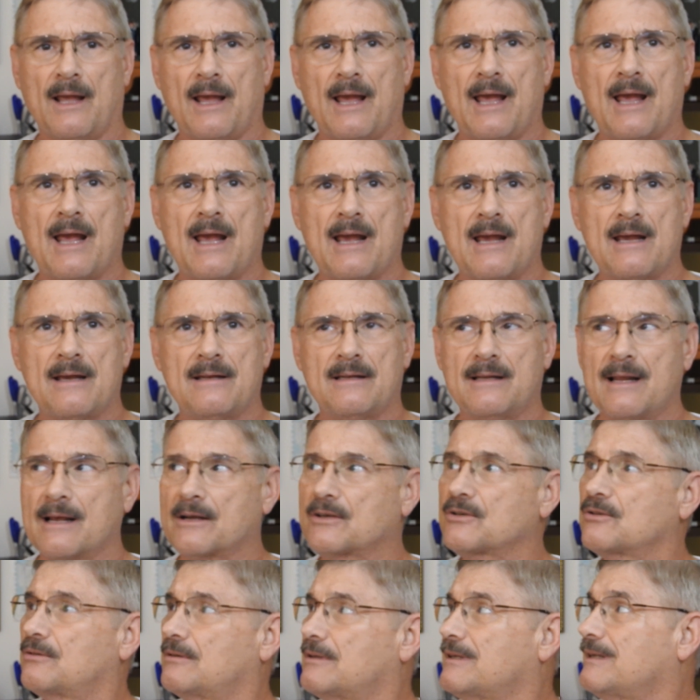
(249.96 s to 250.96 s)
and
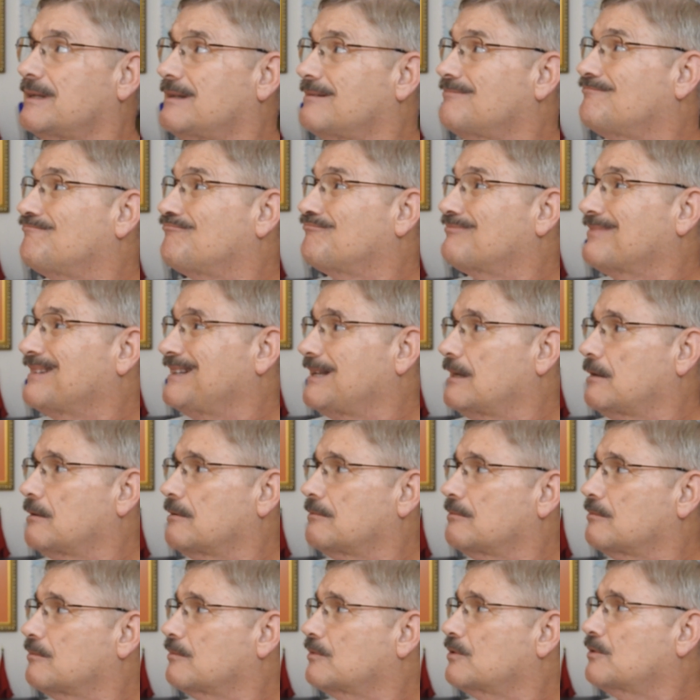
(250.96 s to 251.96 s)
actually, you
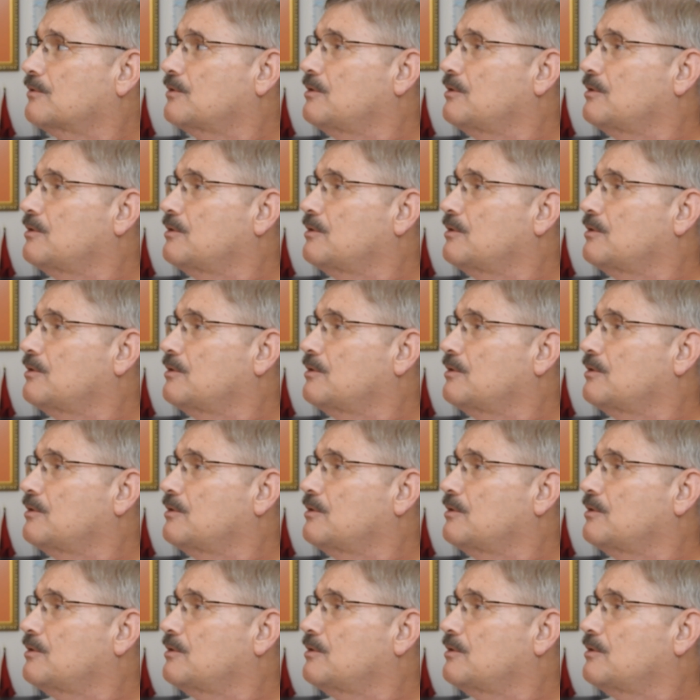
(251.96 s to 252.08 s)
know,